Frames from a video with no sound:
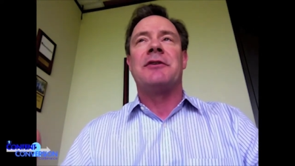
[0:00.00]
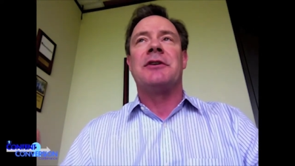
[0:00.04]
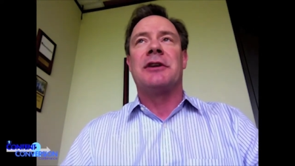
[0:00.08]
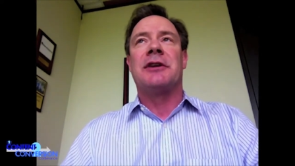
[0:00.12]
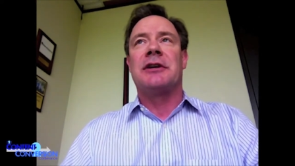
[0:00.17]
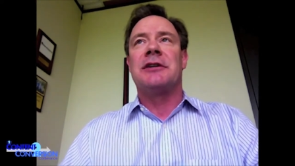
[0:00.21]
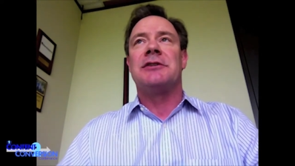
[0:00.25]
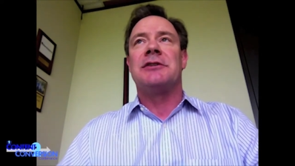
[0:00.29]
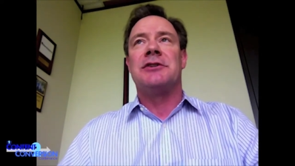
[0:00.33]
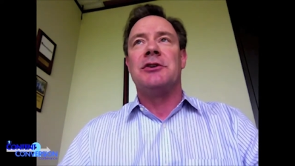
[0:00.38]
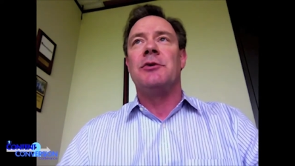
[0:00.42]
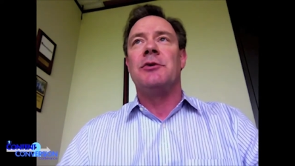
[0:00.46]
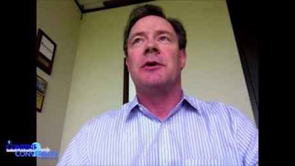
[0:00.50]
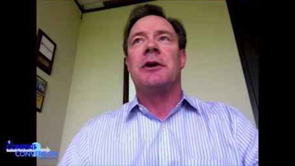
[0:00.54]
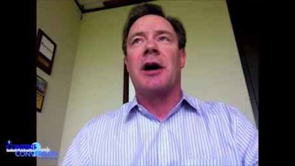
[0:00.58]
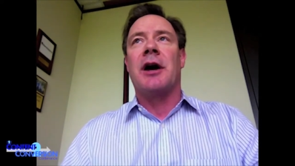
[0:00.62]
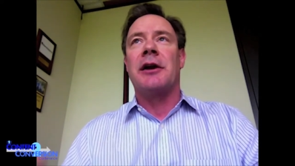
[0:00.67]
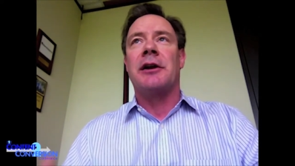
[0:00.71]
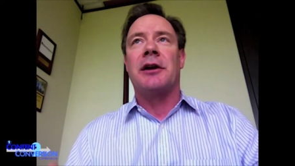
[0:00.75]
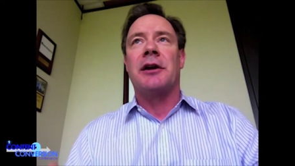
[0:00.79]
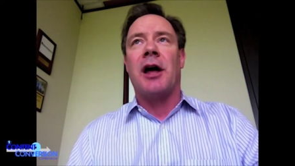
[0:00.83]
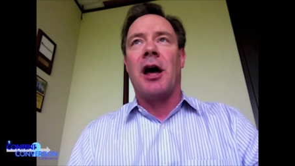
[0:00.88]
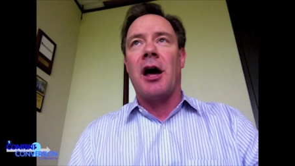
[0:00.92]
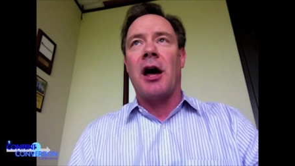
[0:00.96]
We have to
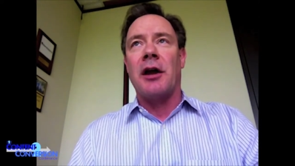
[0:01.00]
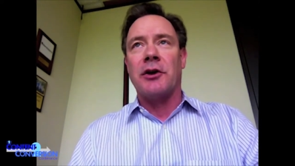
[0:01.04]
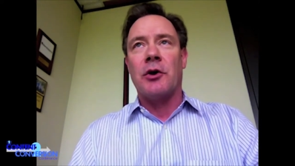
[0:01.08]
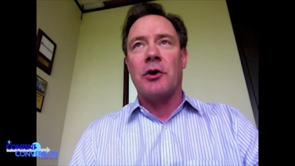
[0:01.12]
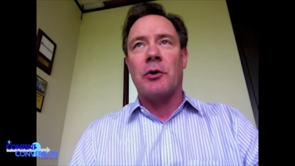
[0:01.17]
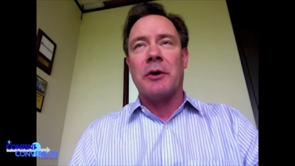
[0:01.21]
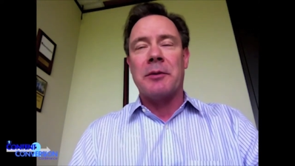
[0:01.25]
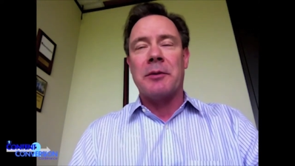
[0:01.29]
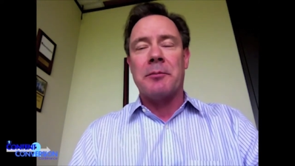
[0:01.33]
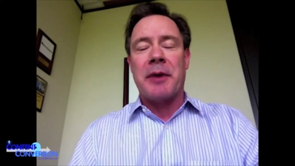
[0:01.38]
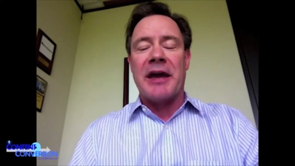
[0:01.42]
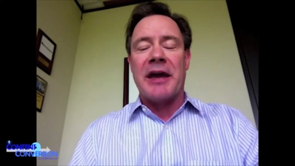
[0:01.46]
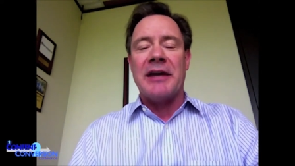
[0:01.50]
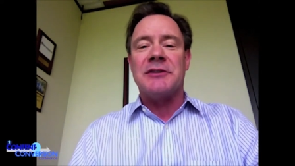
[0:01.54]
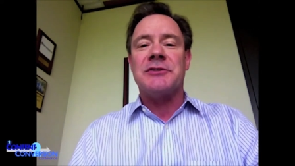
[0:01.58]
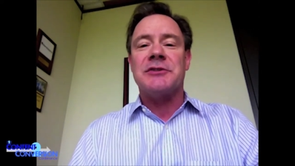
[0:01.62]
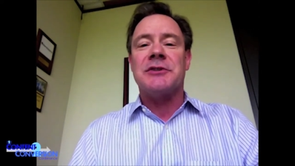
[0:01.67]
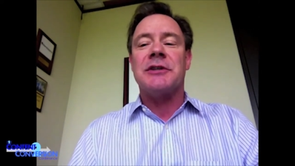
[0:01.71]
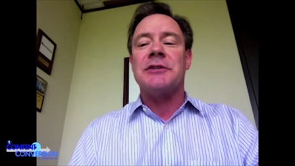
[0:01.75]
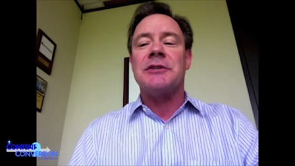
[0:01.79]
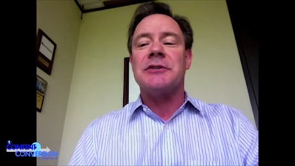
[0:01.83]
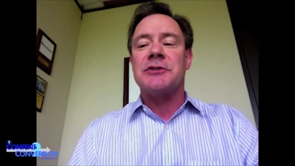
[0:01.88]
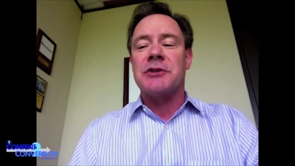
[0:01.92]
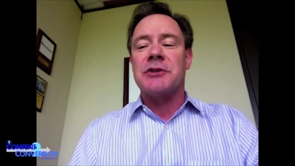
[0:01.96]
do it on an ongoing
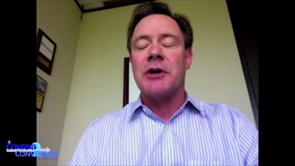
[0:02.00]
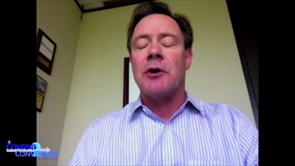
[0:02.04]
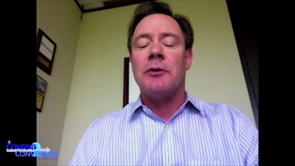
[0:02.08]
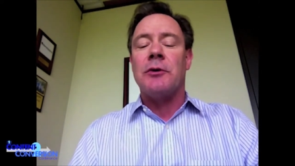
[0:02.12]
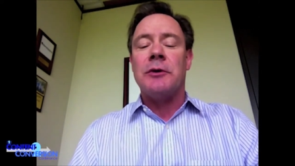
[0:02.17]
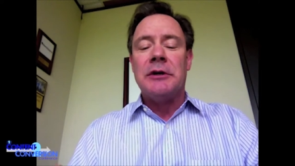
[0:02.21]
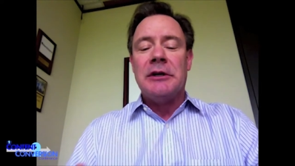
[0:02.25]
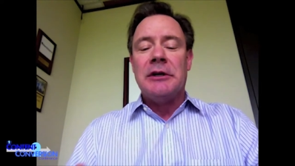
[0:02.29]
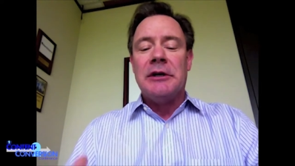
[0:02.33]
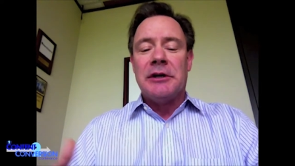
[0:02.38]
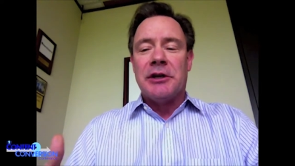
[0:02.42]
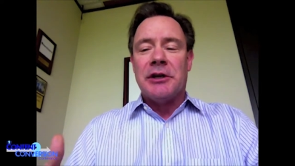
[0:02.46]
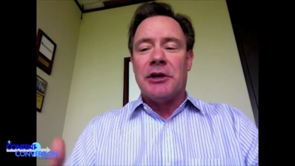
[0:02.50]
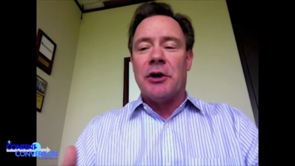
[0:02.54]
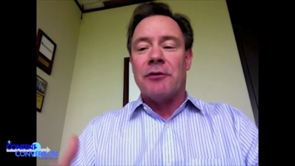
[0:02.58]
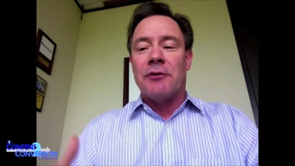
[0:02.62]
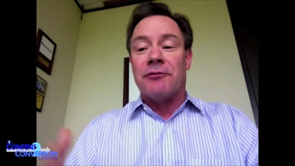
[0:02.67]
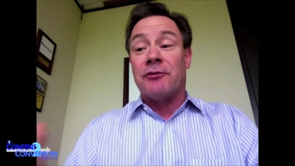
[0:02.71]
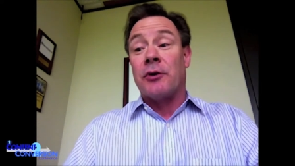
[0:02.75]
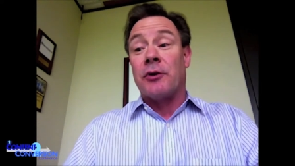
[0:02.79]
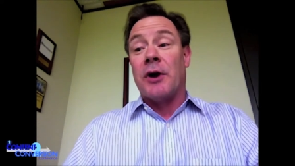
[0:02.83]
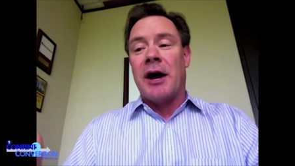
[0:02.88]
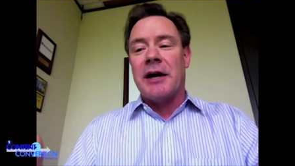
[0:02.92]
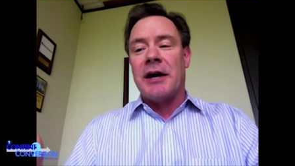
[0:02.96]
basis. So
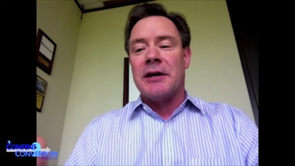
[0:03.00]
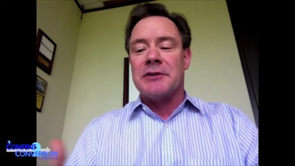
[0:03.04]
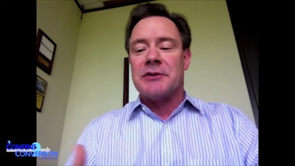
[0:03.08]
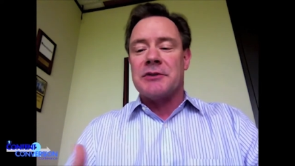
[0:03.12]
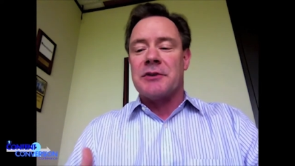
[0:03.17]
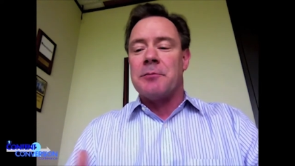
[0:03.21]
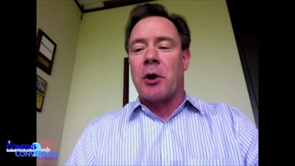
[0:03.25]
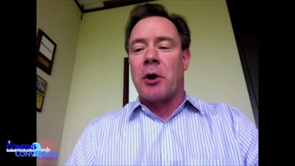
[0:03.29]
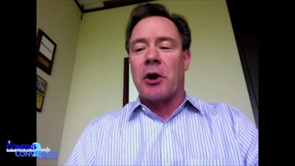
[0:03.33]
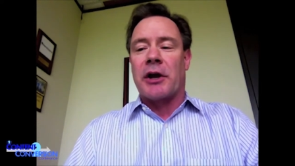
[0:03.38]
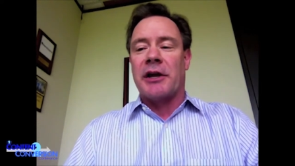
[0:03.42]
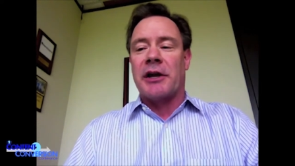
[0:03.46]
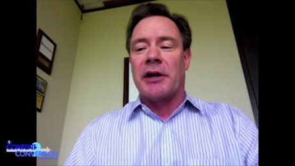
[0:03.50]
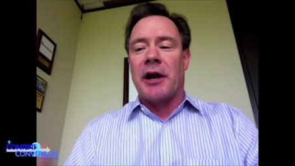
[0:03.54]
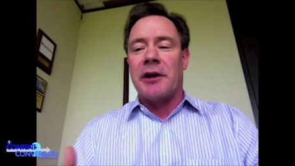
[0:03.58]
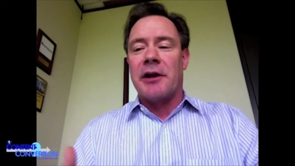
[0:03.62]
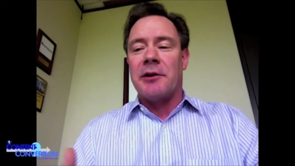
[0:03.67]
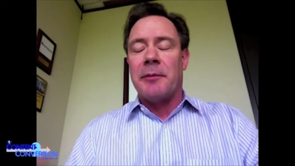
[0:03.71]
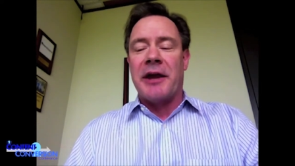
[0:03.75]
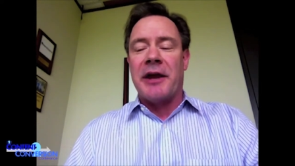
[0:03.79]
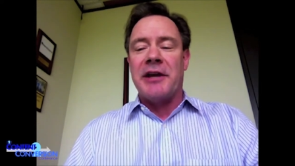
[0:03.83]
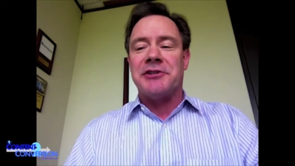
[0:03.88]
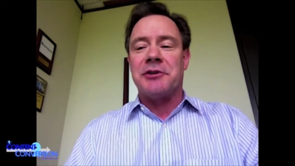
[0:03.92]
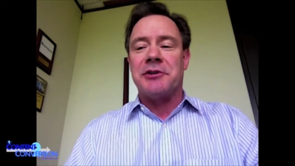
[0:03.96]
you know, for us, the
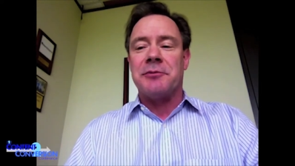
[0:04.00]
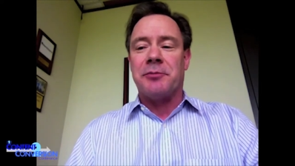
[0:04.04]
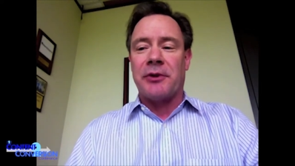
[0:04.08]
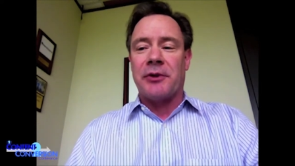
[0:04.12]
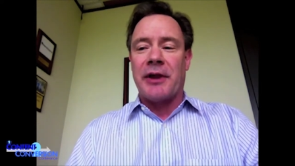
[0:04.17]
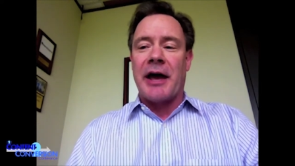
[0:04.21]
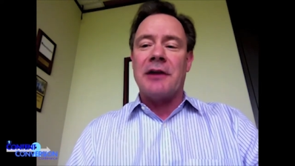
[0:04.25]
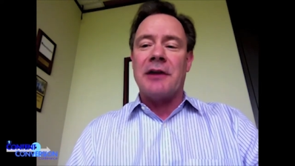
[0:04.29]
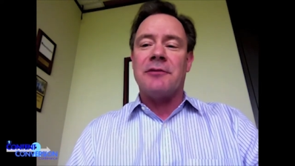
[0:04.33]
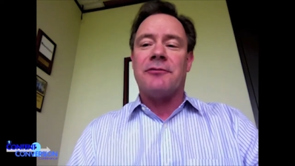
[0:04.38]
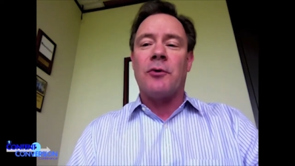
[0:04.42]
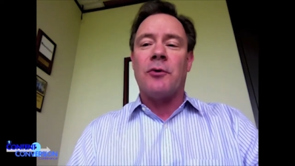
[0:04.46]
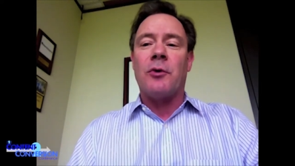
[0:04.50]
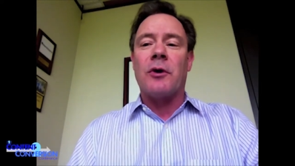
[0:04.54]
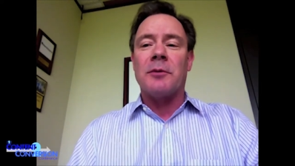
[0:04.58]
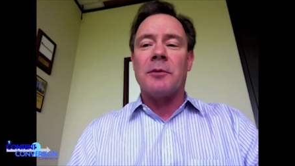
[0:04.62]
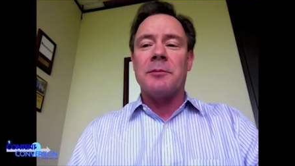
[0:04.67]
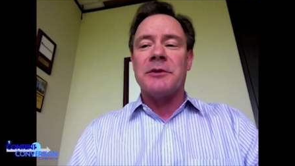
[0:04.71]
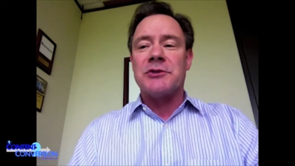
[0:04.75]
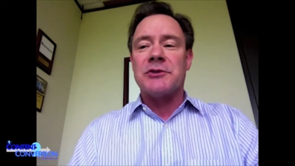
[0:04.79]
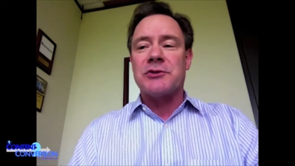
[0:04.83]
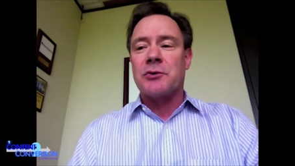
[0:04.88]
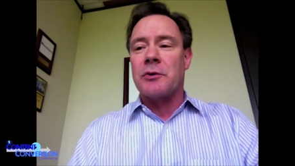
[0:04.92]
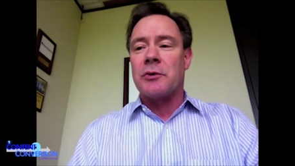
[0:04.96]
marketing automation
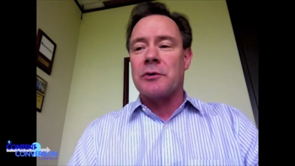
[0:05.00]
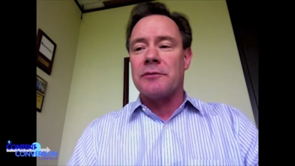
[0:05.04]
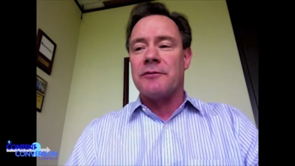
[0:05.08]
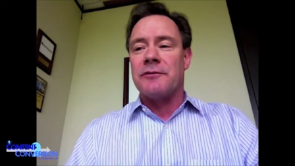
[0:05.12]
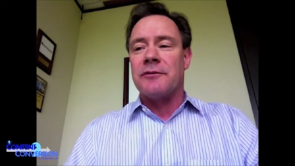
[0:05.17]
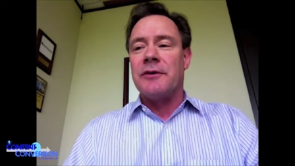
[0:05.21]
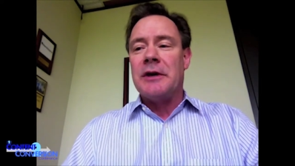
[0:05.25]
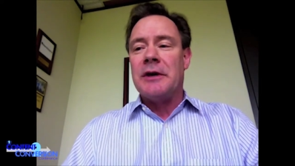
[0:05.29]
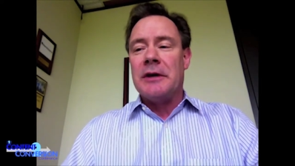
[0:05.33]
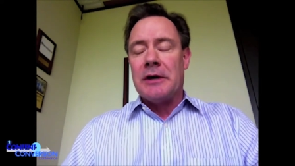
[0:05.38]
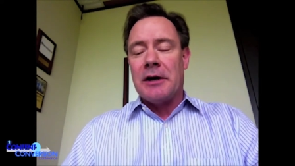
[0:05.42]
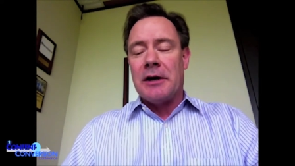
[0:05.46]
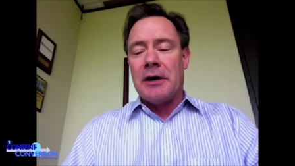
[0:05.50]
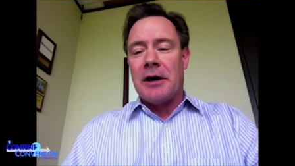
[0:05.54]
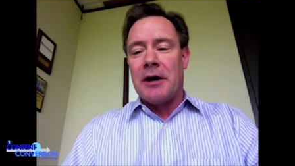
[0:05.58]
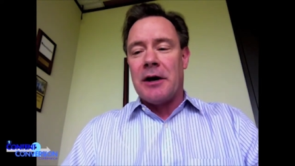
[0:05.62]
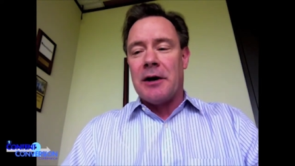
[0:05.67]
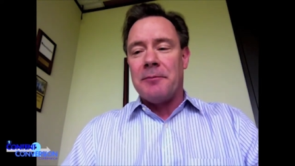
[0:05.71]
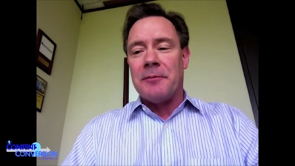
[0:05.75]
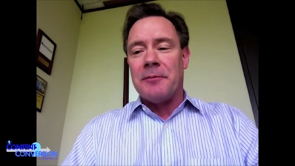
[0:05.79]
platform is sort of